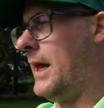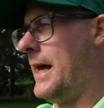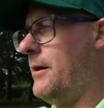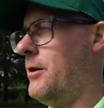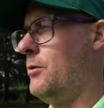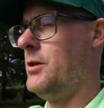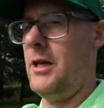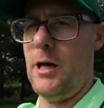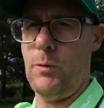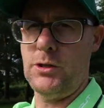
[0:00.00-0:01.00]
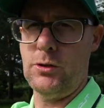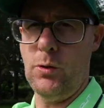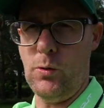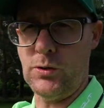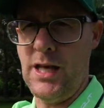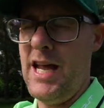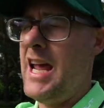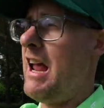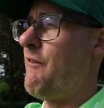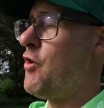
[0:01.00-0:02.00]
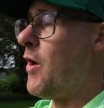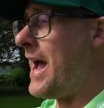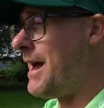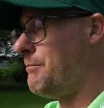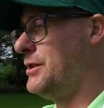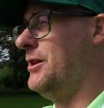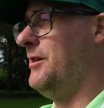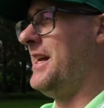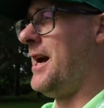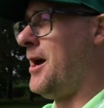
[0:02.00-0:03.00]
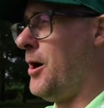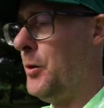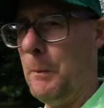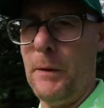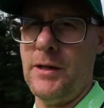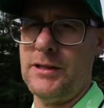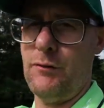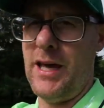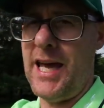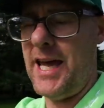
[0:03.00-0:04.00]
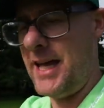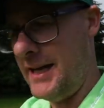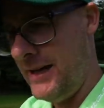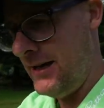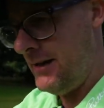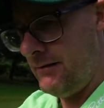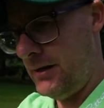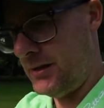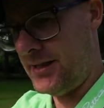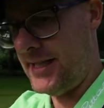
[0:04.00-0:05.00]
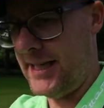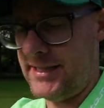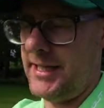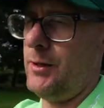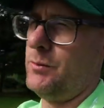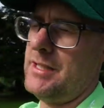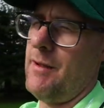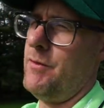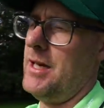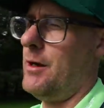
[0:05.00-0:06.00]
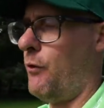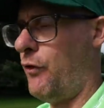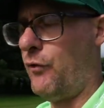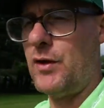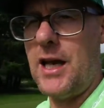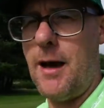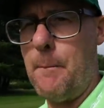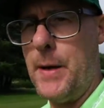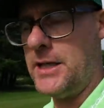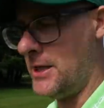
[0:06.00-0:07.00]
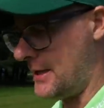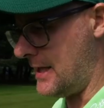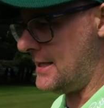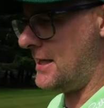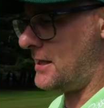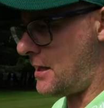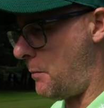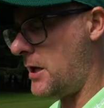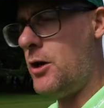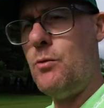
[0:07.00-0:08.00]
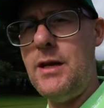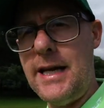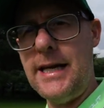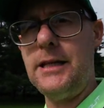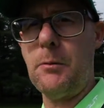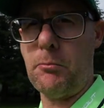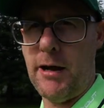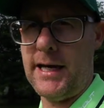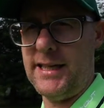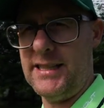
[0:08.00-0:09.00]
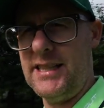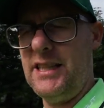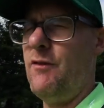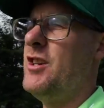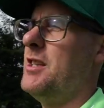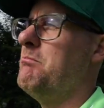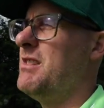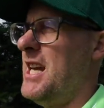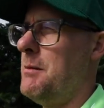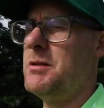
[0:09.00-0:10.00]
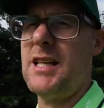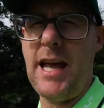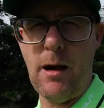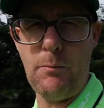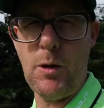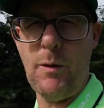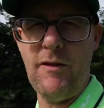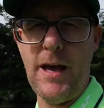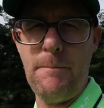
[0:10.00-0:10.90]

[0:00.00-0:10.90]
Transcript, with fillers: allow you to lower scores. If you're absolutely hopeless of hitting the sixty or seventy or fifty yard pitches, this is something you need to practice. Let's give you some tips to help you with it.